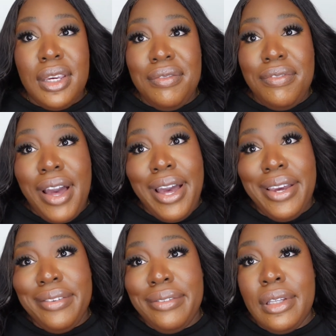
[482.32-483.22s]
like
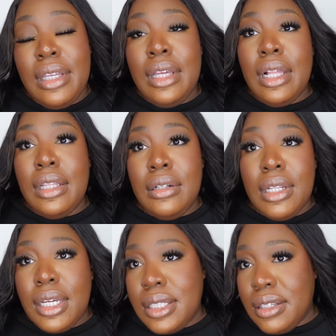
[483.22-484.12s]
a little
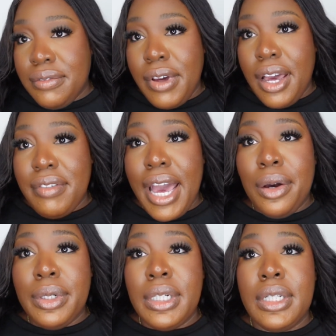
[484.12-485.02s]
less than 5
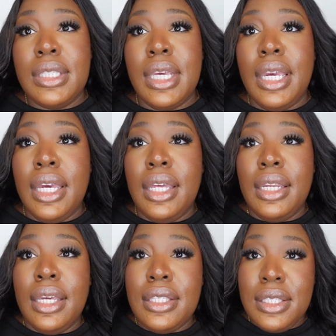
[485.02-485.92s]
hours, and
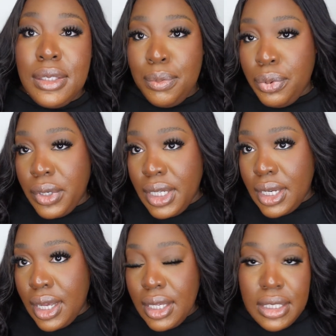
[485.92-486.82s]
it's pretty
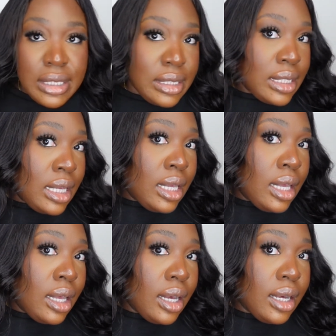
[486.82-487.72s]
nice.
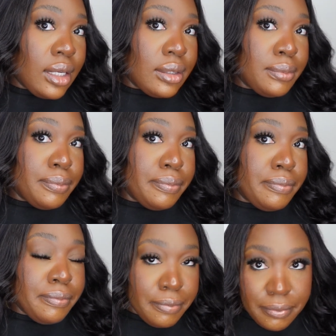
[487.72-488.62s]
I'm
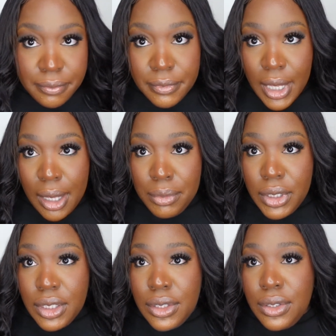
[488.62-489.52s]

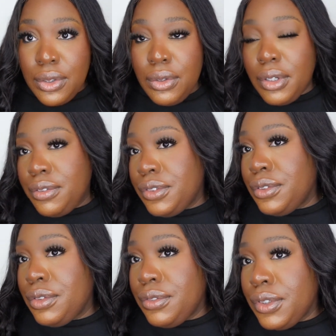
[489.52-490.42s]
gonna do a full
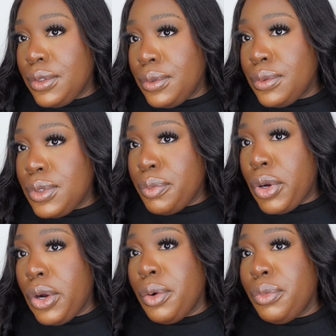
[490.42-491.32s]
review
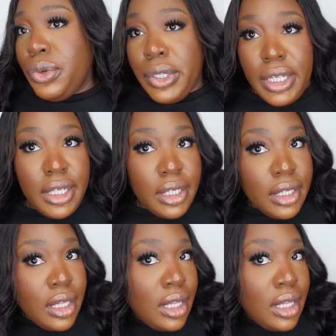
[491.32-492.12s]
tomorrow morning.